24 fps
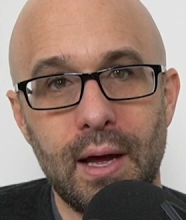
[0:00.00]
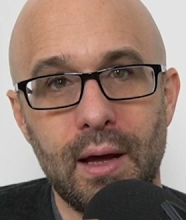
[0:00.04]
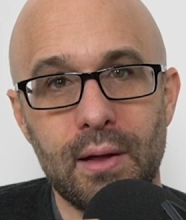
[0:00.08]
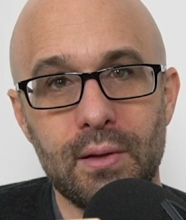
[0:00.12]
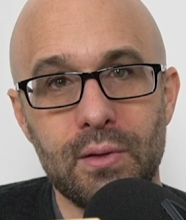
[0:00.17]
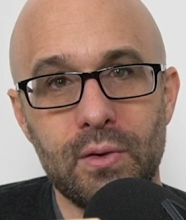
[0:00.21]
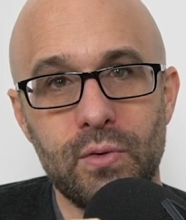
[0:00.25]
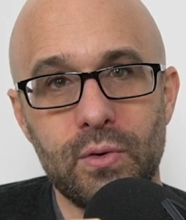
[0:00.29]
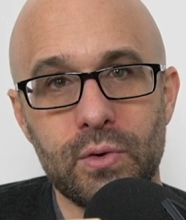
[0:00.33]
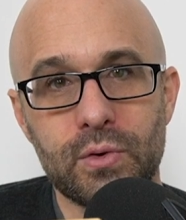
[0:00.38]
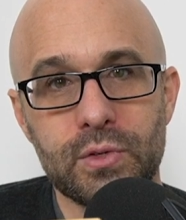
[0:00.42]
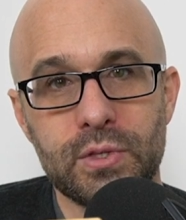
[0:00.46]

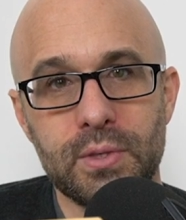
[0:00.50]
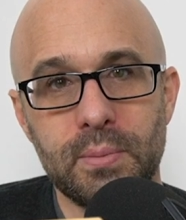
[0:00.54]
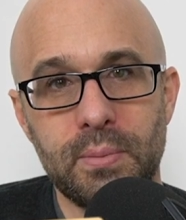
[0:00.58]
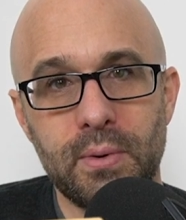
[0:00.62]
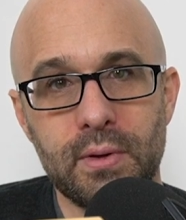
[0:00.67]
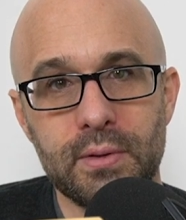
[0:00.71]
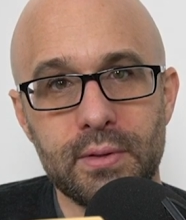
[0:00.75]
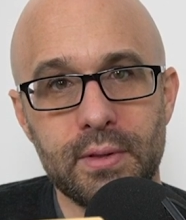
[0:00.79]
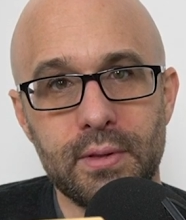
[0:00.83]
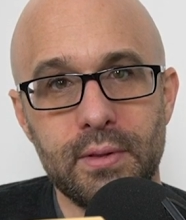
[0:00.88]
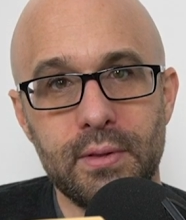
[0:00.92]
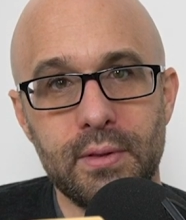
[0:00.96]
looks
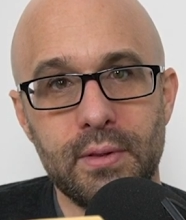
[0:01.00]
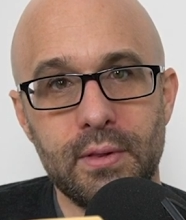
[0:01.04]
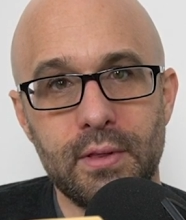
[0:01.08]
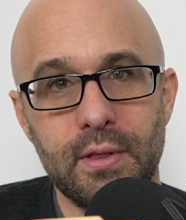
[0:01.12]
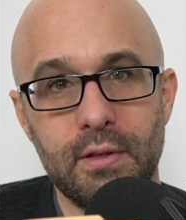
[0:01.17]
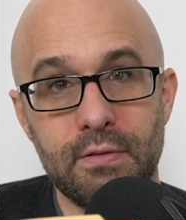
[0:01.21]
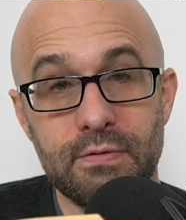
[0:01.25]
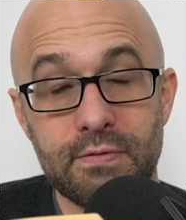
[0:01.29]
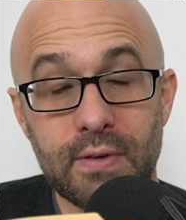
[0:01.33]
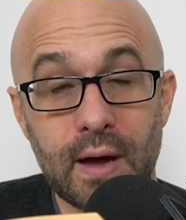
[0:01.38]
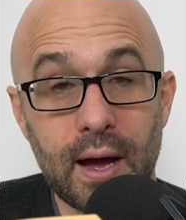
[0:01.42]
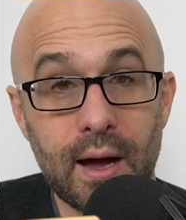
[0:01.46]
upon
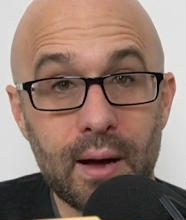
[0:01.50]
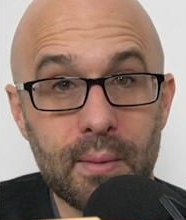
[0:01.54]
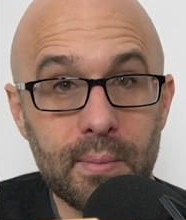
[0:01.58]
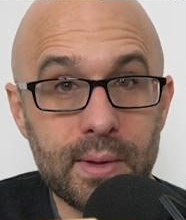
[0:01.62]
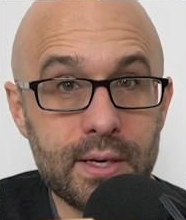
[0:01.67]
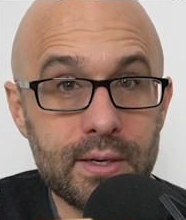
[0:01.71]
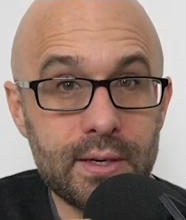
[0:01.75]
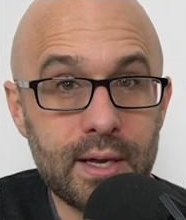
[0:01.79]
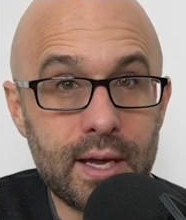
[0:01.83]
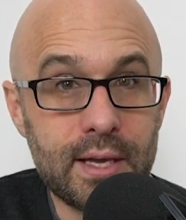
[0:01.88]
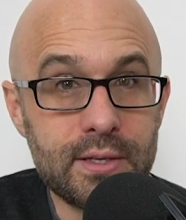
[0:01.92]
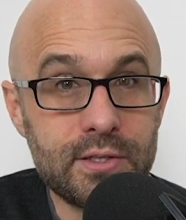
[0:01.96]
the farm
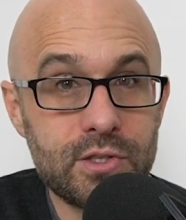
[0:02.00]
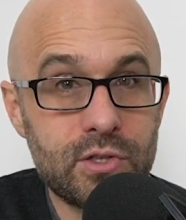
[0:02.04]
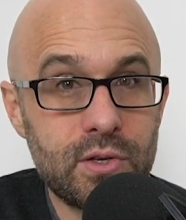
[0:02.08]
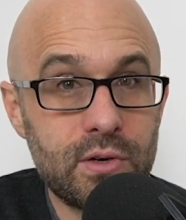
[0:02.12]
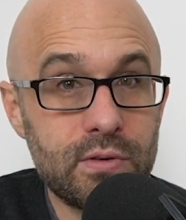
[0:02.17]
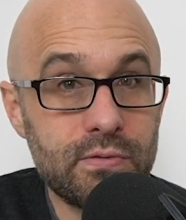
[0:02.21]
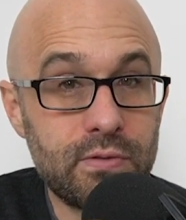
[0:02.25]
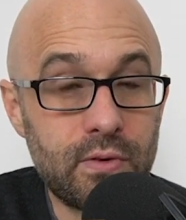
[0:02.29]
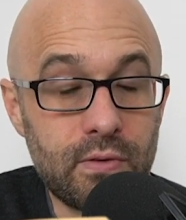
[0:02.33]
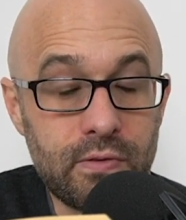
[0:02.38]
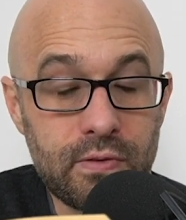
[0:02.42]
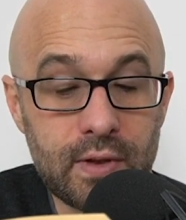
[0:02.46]
and sort
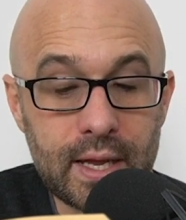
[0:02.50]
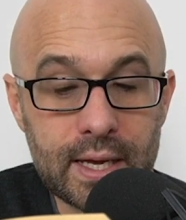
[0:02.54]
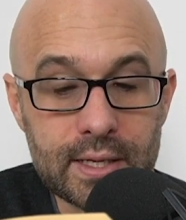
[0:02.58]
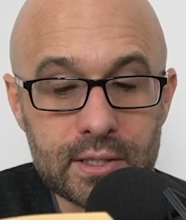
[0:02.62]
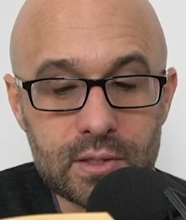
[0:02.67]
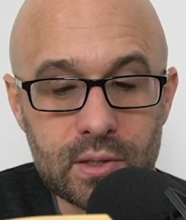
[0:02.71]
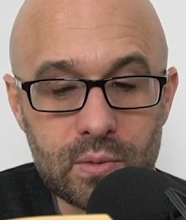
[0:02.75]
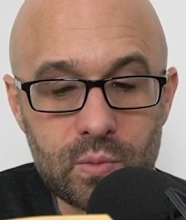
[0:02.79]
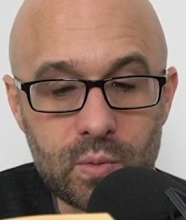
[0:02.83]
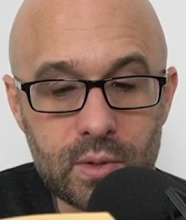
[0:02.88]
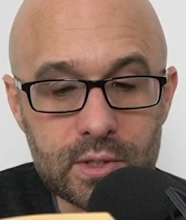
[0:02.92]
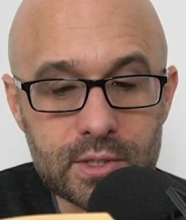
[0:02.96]
of
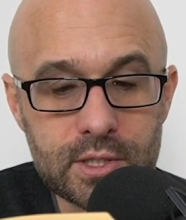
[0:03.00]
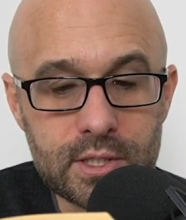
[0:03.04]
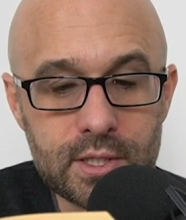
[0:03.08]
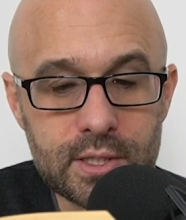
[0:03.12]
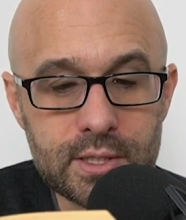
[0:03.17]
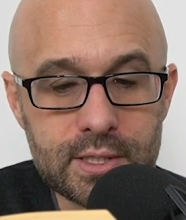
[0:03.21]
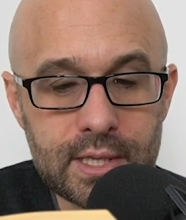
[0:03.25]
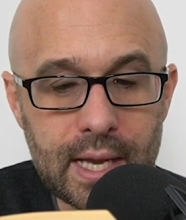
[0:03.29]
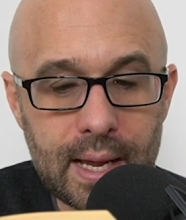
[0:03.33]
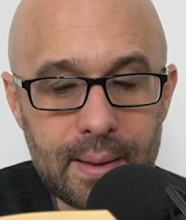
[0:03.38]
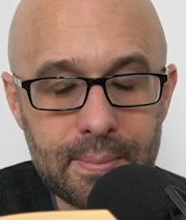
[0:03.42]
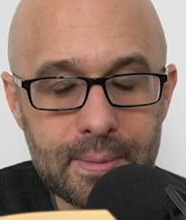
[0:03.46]
reflects on what's
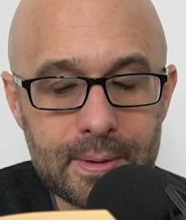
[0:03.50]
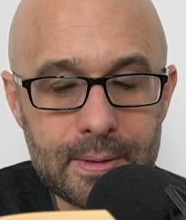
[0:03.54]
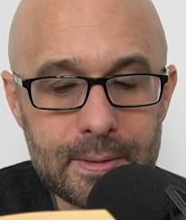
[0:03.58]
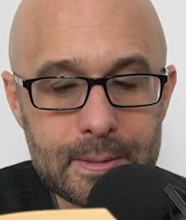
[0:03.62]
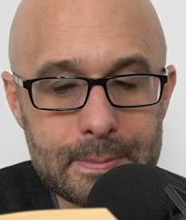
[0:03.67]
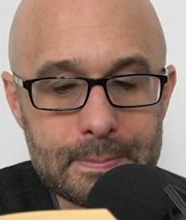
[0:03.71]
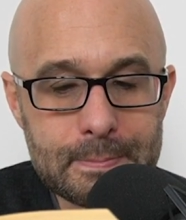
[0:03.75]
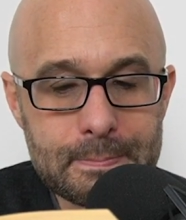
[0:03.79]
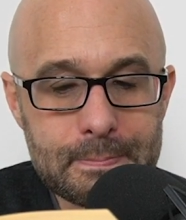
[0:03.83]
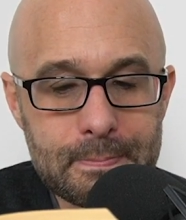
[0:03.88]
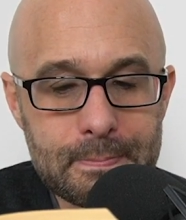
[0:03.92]
just happened.